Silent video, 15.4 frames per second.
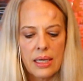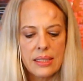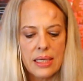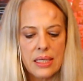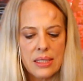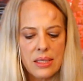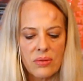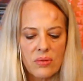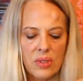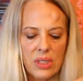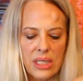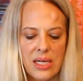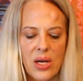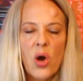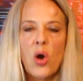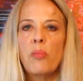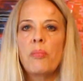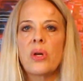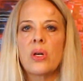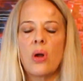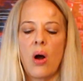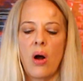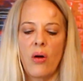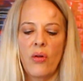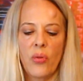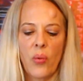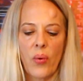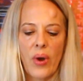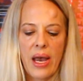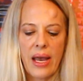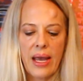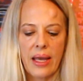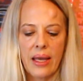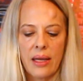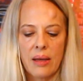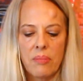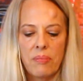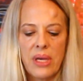it doesn't really open all the way